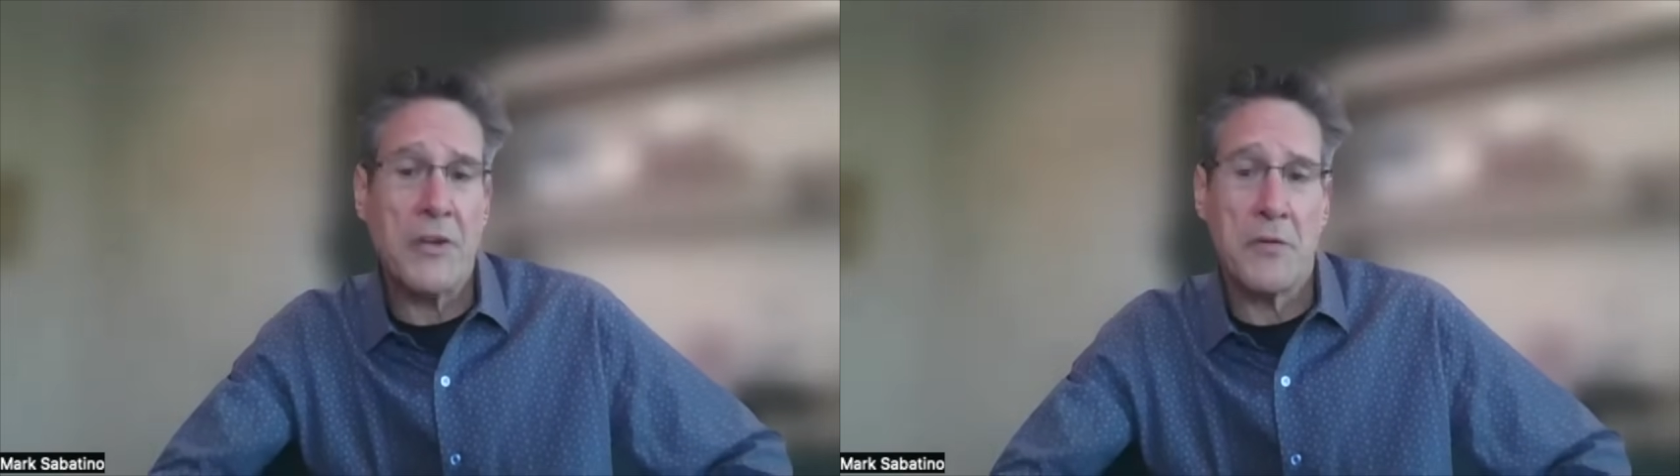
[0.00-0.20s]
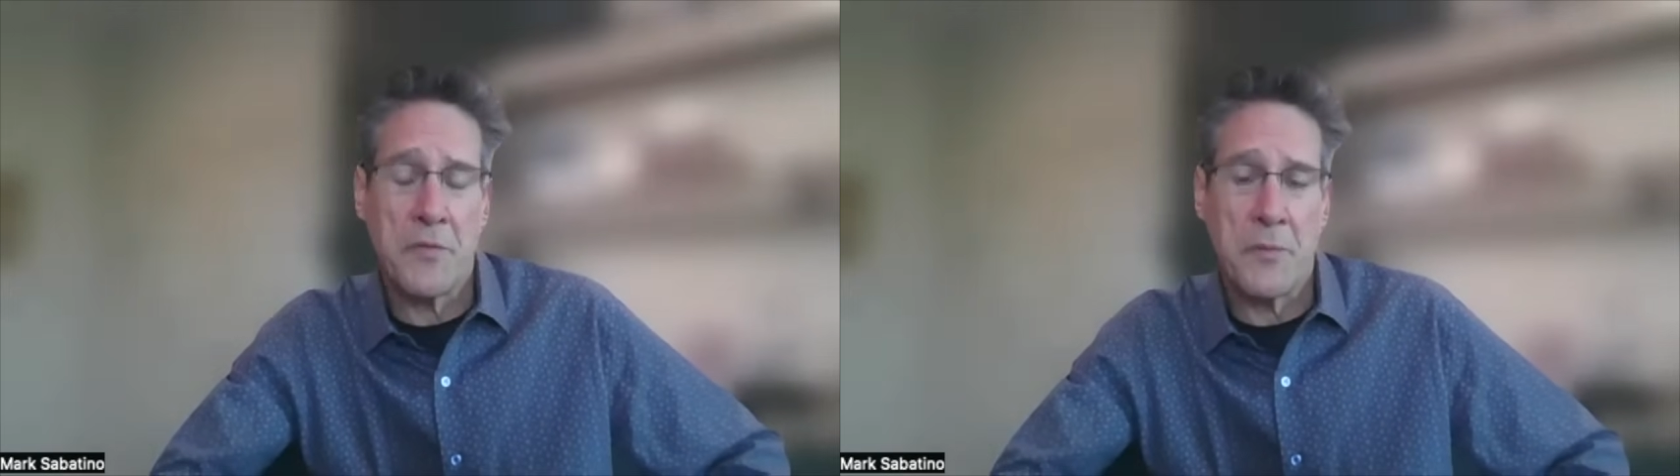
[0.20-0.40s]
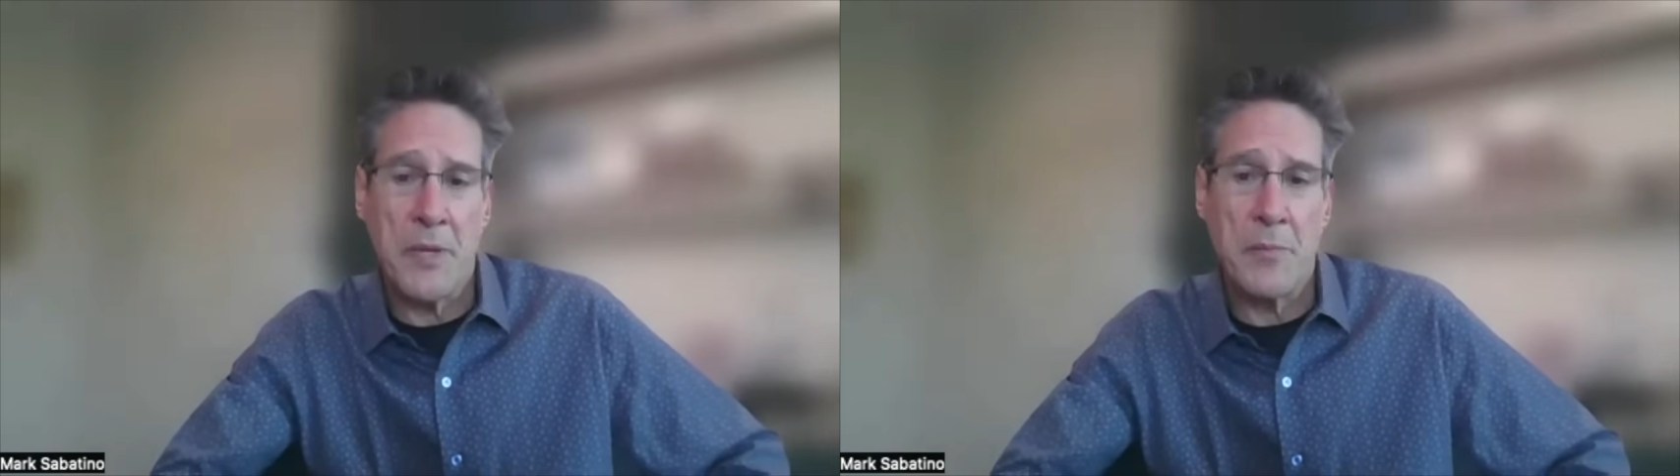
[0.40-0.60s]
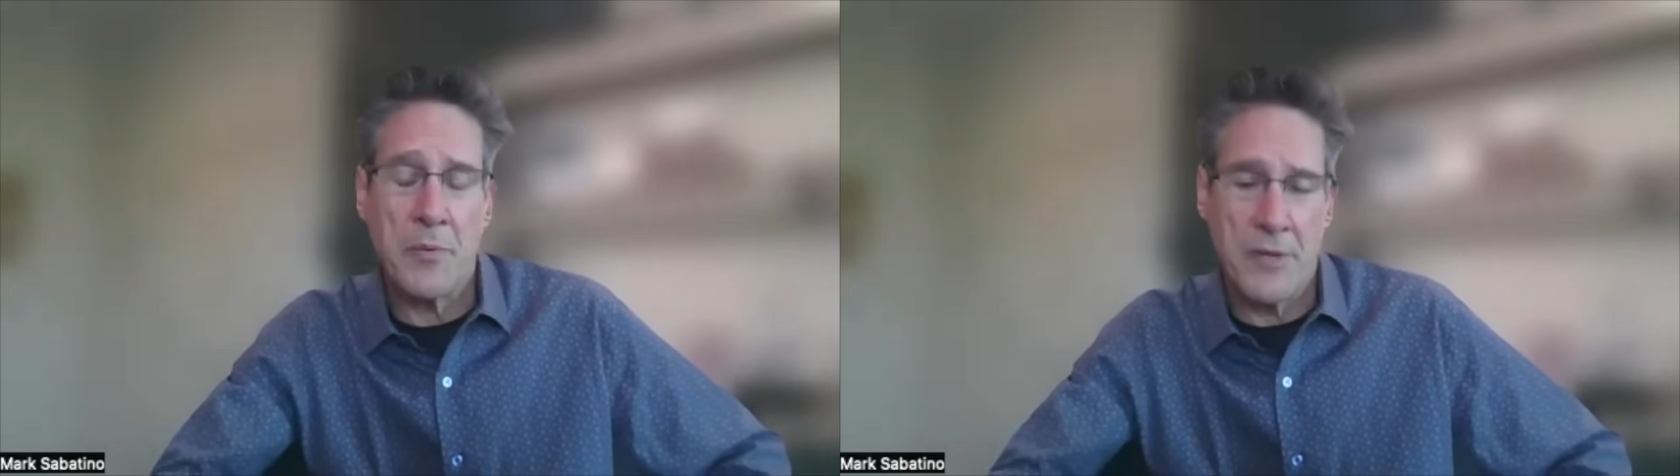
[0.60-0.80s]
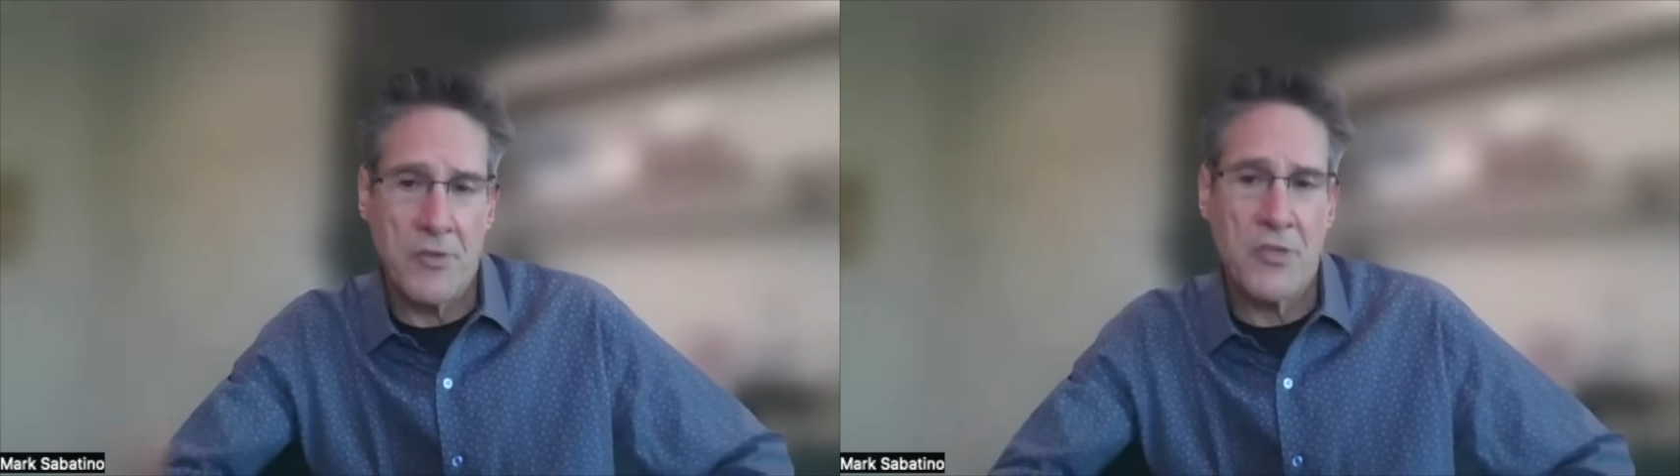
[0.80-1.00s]
good for people
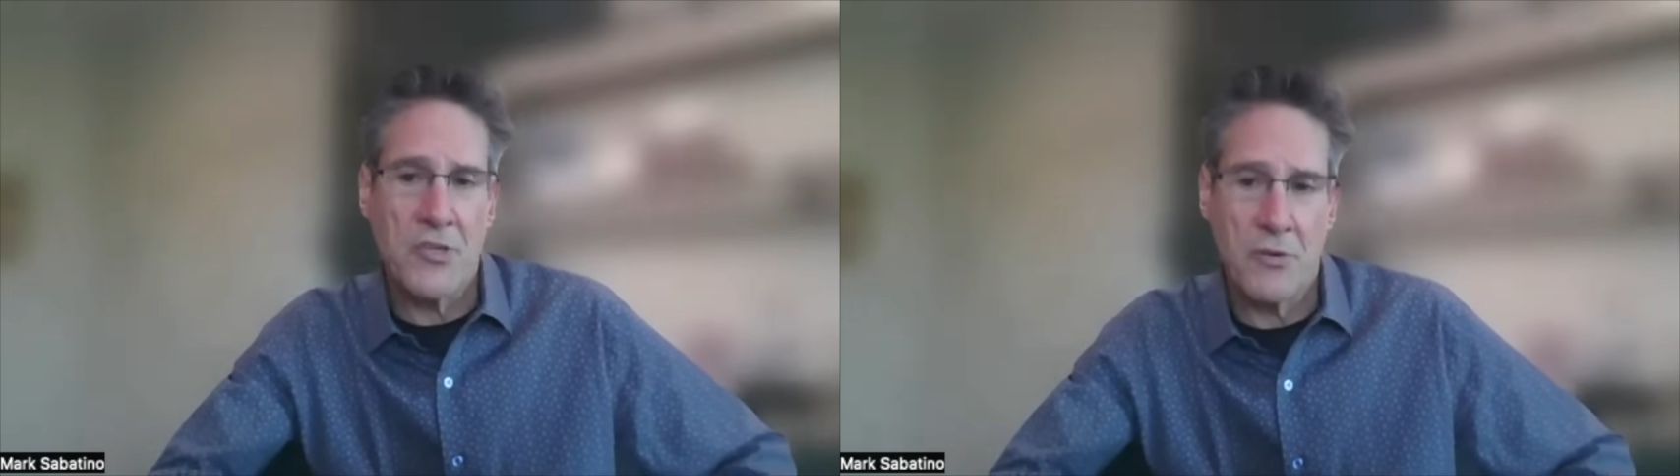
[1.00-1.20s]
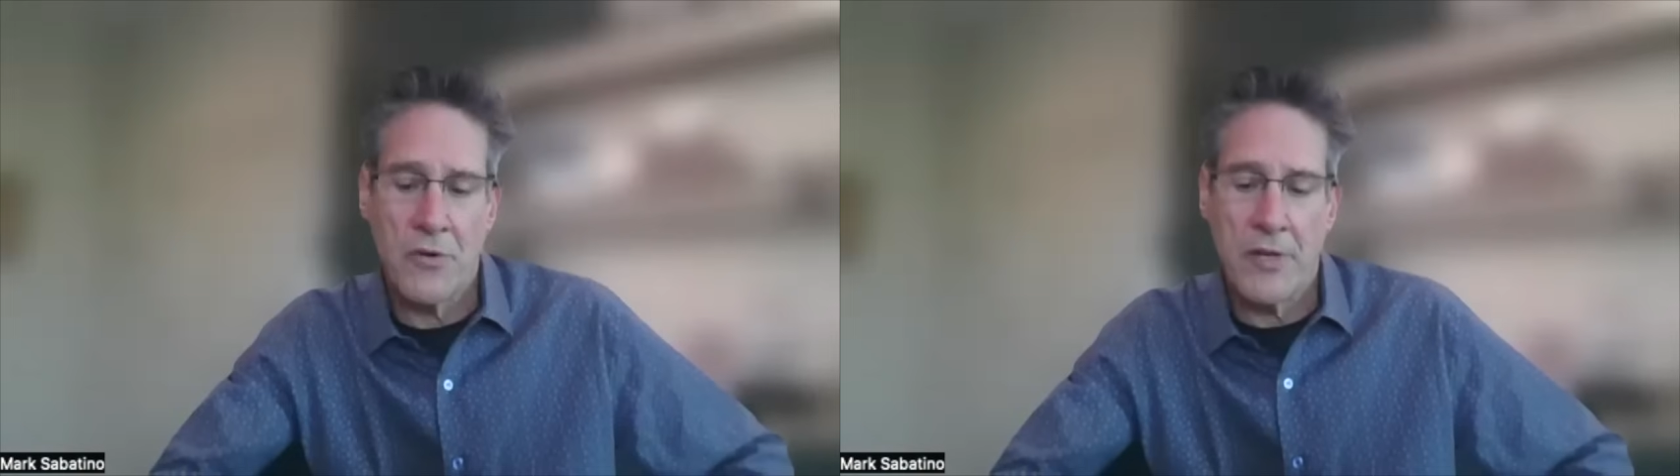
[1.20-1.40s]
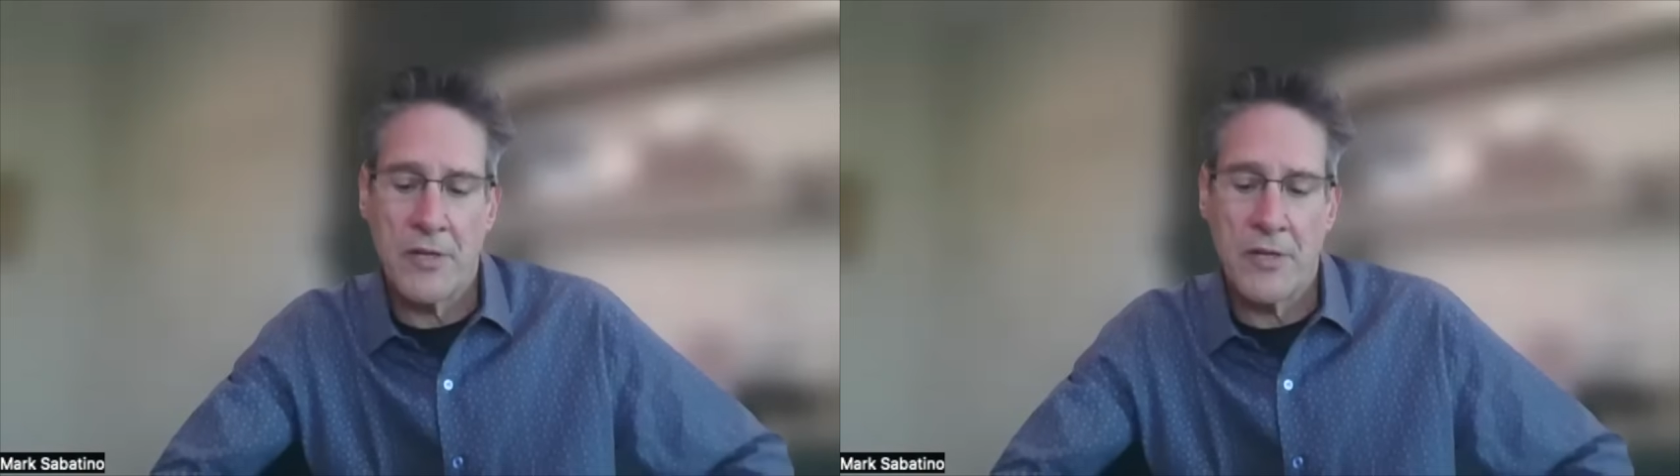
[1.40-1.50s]
that are just learning.